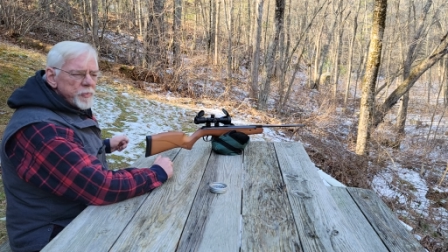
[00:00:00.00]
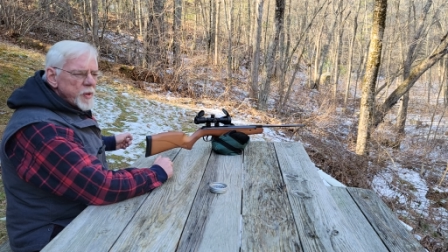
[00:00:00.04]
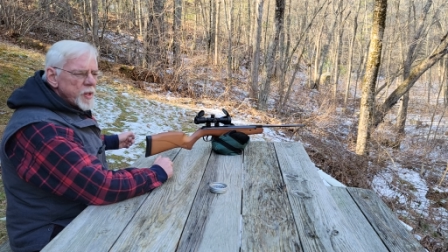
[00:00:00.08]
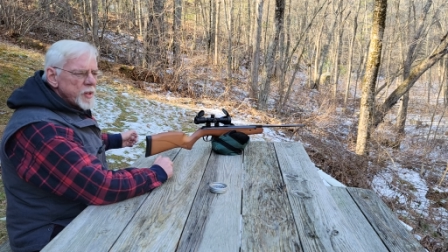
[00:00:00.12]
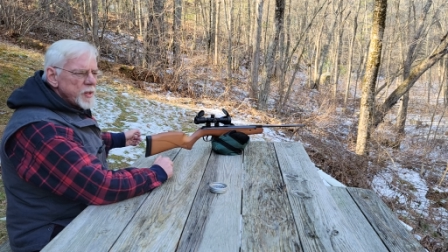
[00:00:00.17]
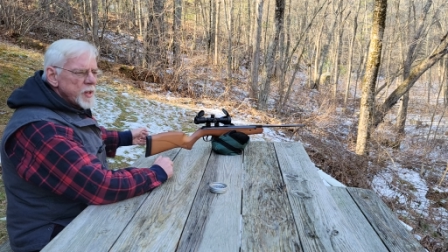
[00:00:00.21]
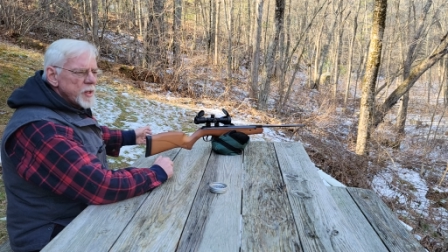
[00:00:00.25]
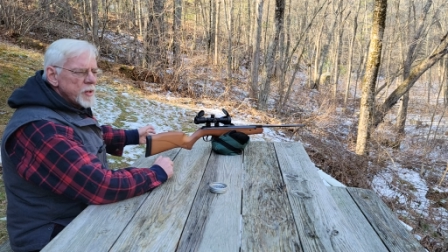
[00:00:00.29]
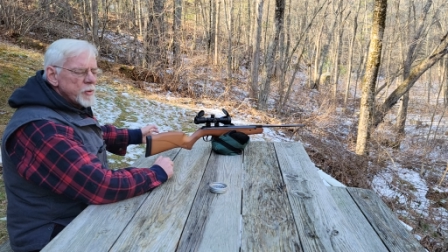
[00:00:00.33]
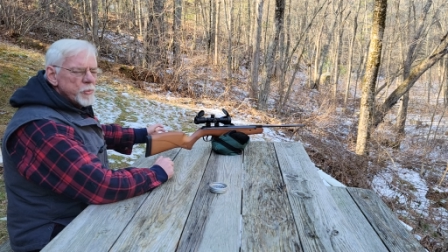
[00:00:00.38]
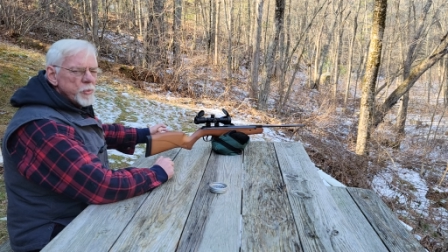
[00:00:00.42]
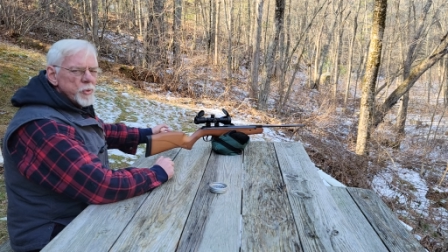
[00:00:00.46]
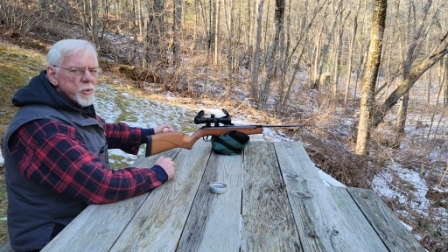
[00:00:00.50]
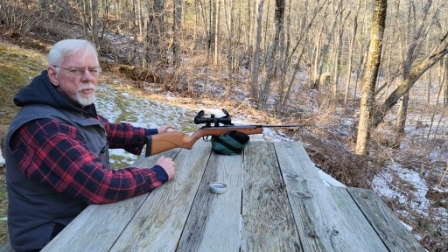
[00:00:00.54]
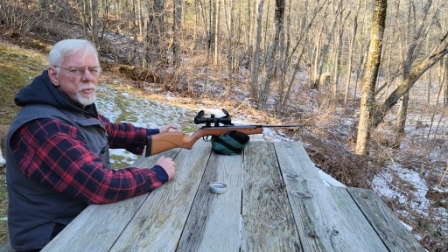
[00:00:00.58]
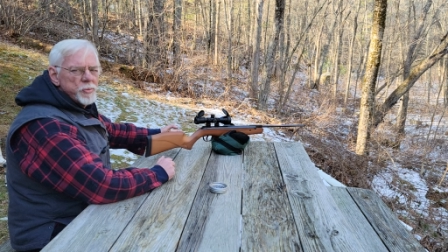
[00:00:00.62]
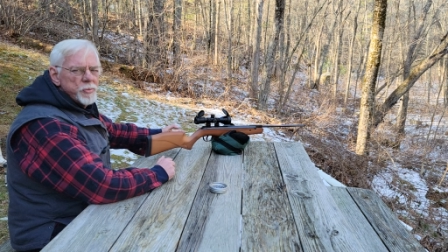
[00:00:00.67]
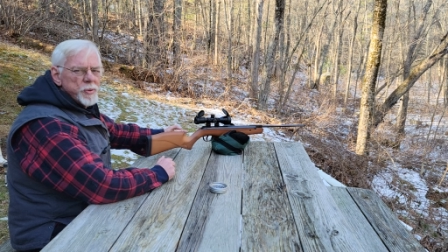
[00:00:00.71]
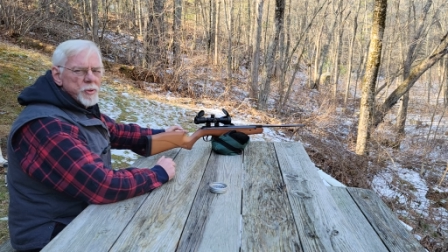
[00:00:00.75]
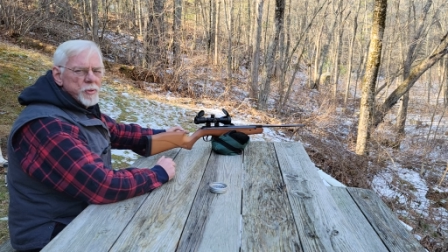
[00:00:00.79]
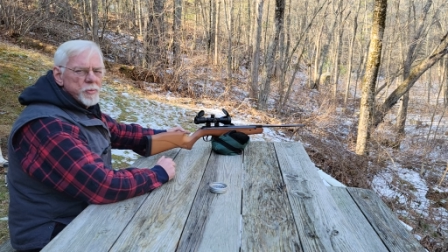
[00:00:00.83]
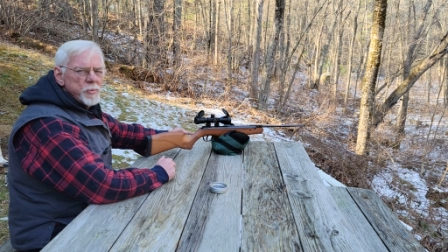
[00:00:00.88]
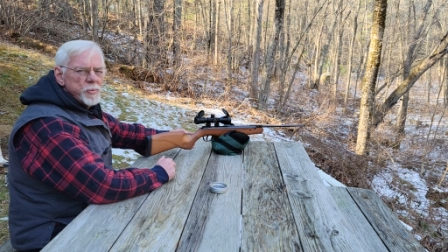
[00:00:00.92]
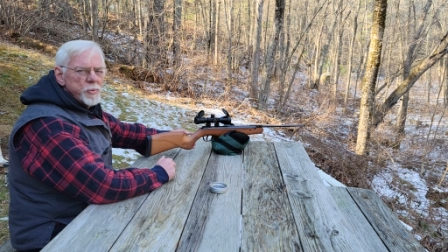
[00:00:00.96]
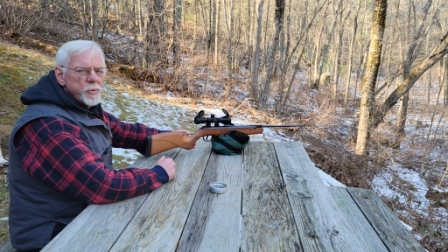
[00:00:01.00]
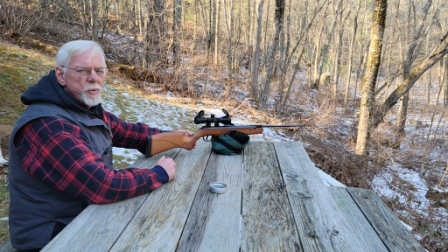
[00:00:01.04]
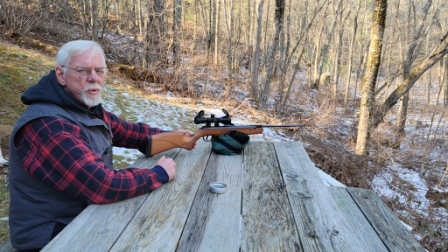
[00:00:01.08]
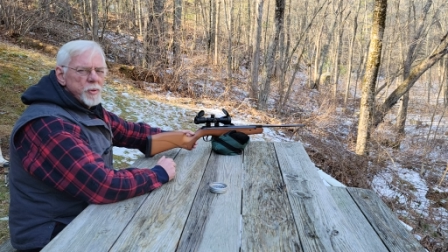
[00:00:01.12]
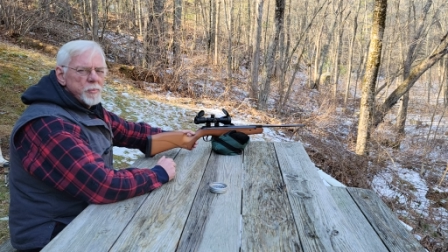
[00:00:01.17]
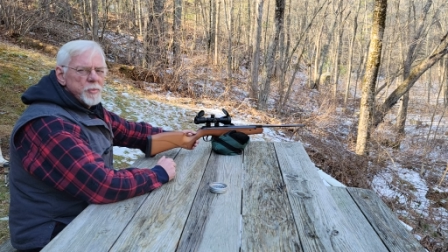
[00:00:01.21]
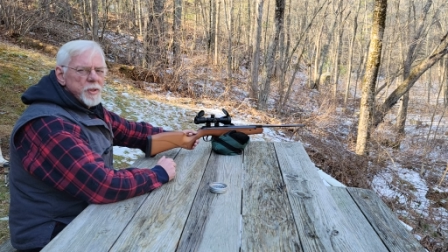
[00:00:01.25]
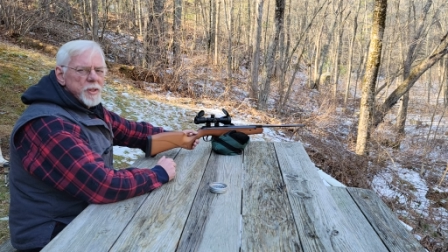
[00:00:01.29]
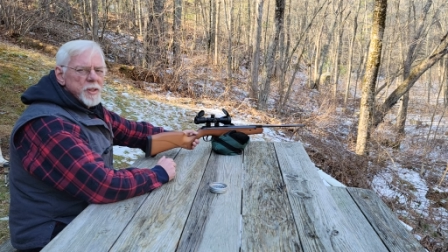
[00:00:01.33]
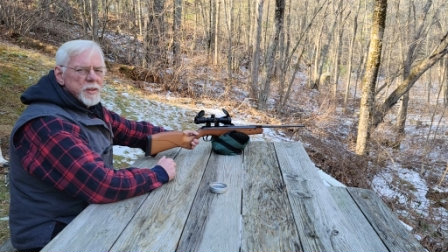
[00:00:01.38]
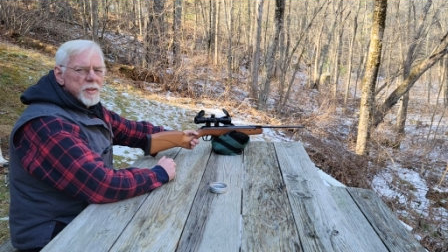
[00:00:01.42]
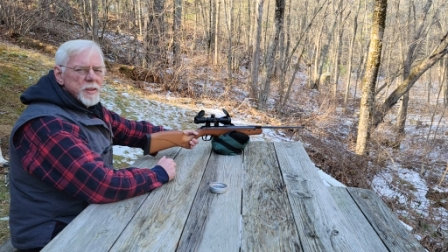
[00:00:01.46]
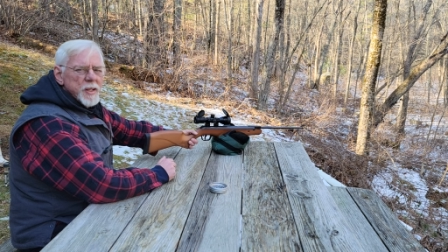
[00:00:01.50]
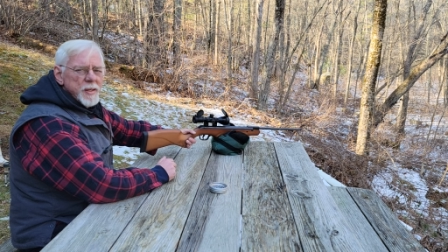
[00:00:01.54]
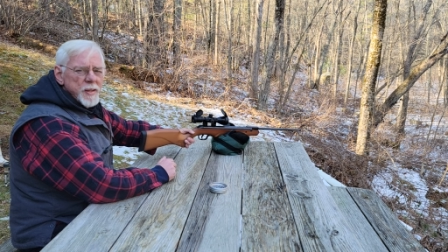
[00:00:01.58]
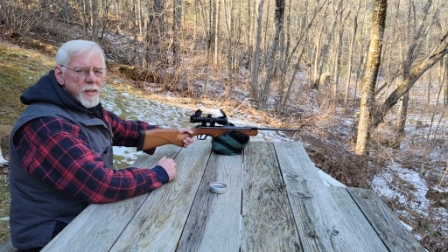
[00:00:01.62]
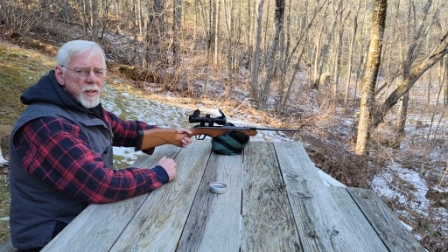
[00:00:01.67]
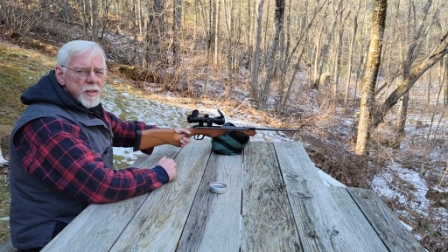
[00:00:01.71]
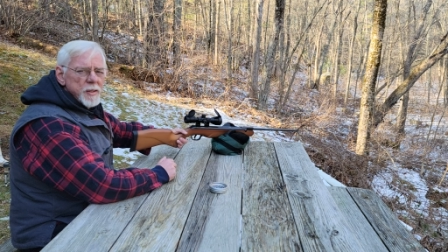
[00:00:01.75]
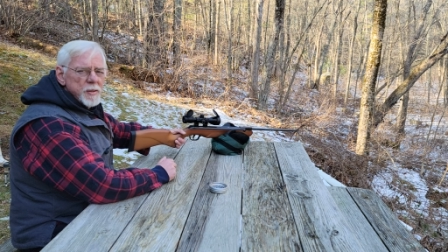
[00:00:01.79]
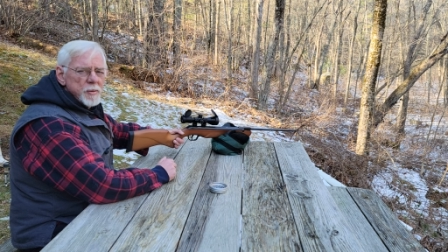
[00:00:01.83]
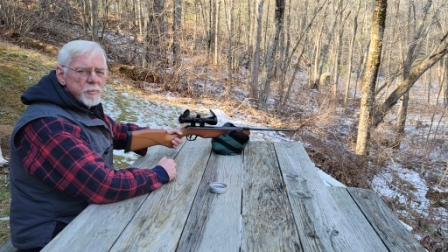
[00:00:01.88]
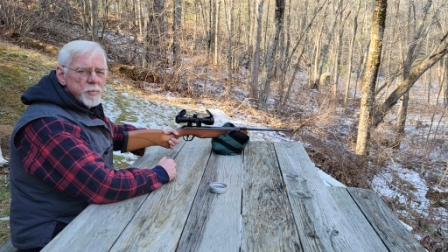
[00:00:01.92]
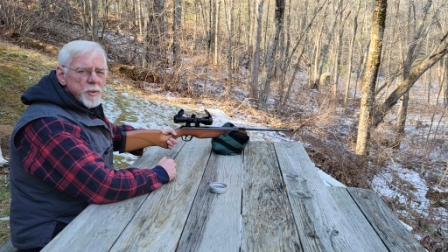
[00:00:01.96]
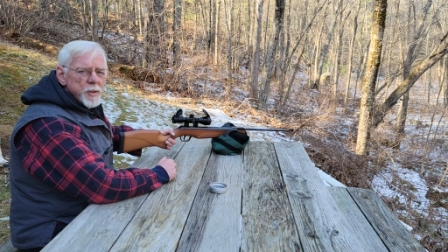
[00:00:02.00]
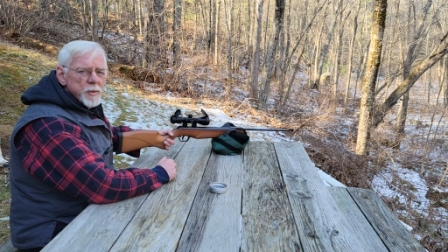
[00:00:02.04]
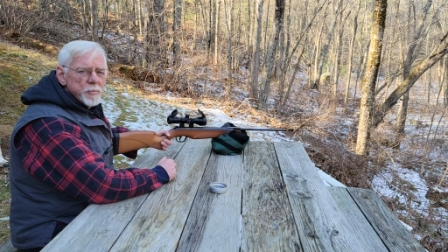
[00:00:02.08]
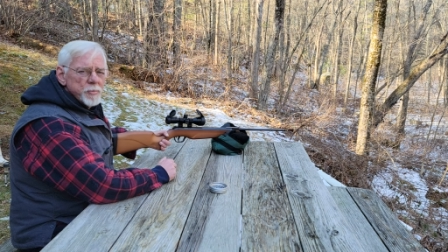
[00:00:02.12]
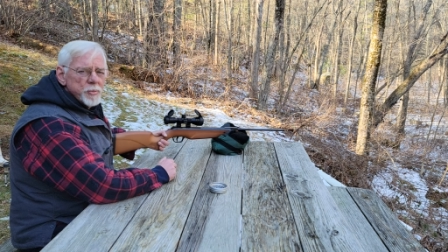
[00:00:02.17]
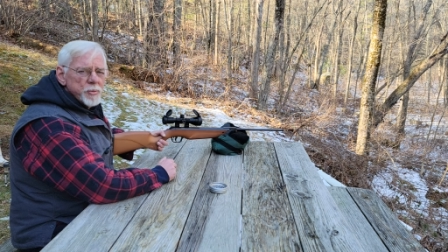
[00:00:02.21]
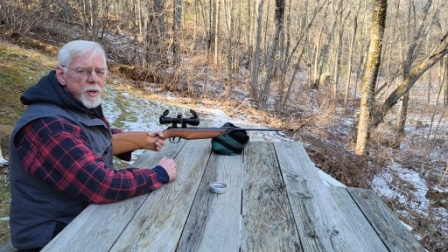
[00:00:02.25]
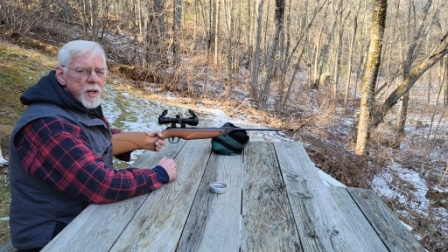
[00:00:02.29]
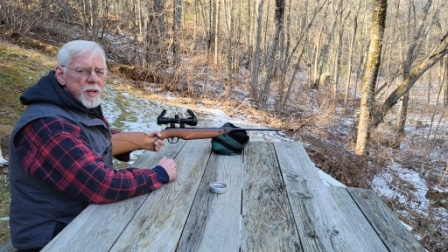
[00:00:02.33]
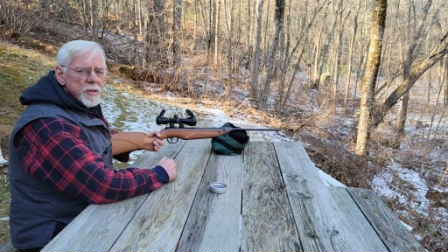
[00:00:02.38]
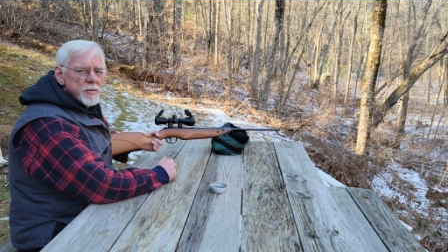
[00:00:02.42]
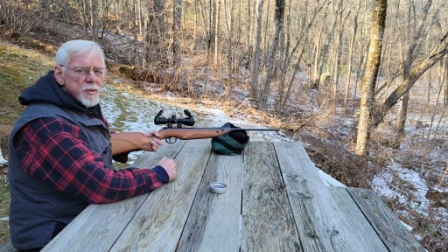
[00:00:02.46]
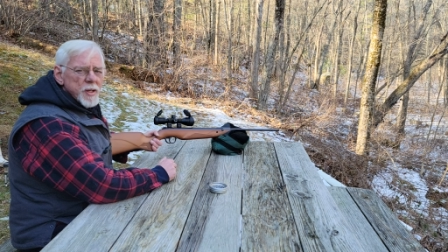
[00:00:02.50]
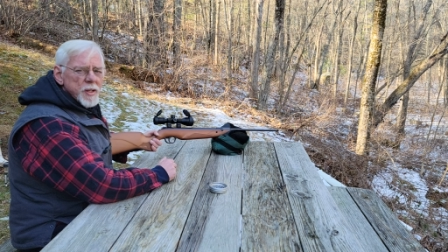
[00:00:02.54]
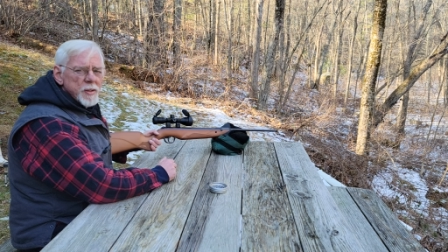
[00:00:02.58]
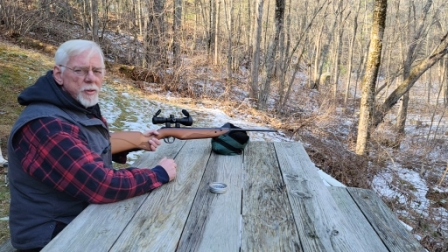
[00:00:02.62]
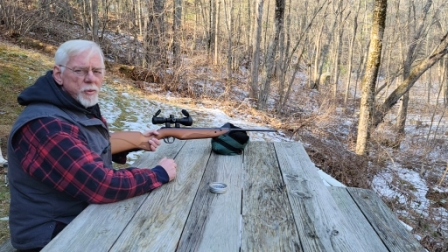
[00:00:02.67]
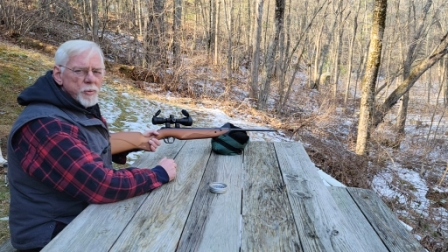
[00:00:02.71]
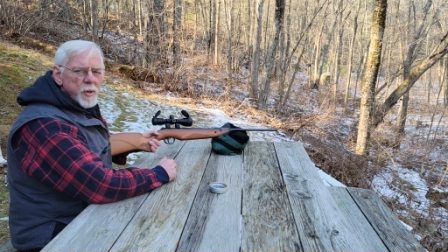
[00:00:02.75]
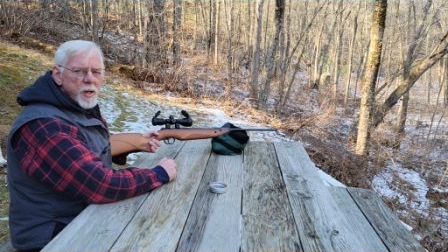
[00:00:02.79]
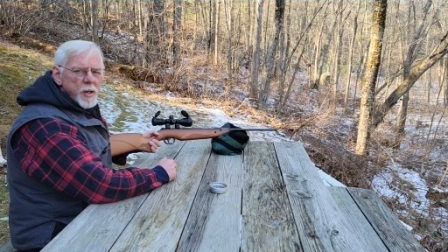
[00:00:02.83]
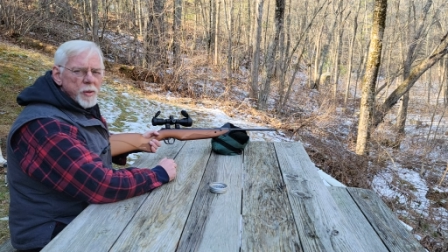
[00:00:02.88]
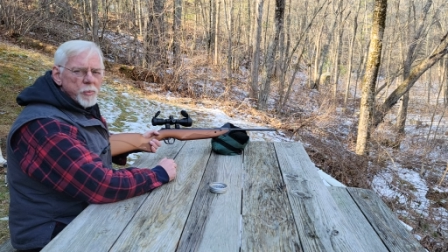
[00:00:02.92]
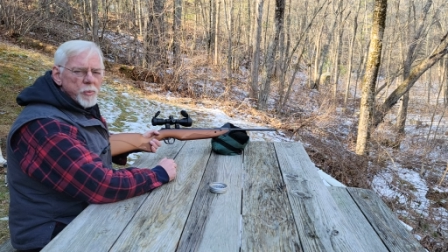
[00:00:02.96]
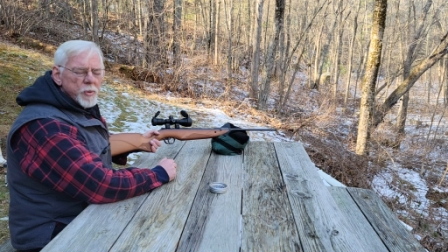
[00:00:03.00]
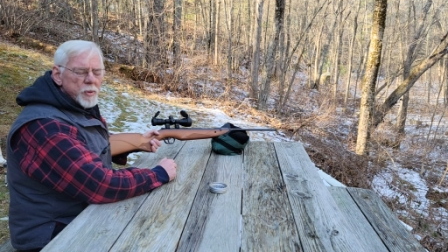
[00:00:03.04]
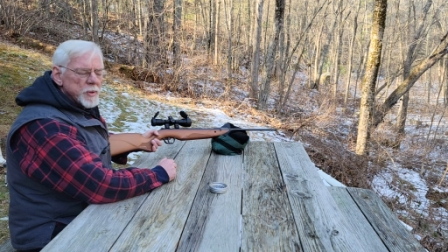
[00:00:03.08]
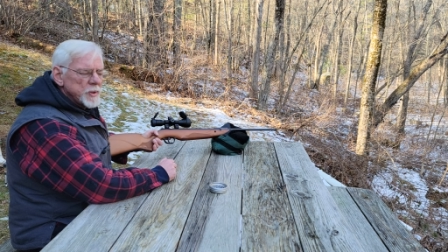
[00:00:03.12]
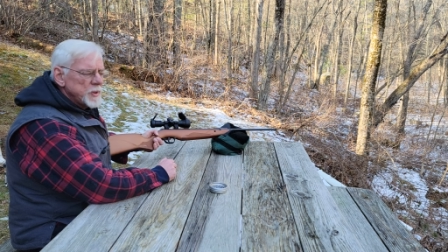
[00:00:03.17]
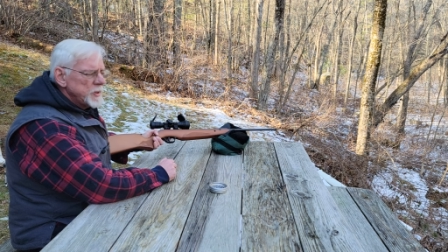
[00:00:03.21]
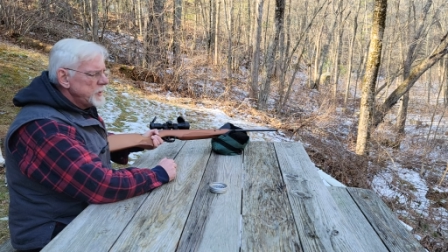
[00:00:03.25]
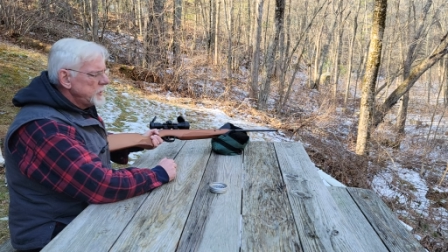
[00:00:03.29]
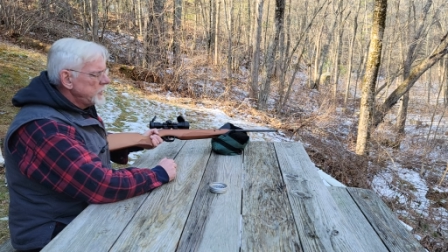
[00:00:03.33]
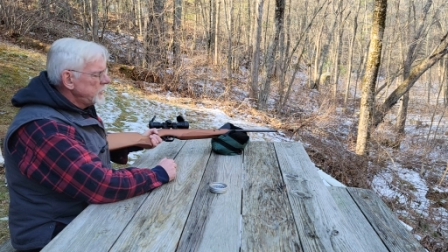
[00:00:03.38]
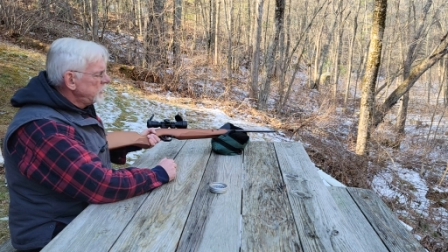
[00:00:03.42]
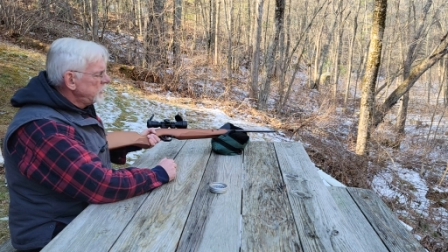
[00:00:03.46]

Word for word: and get a real feel for it because I think you'd be impressed. I know I was.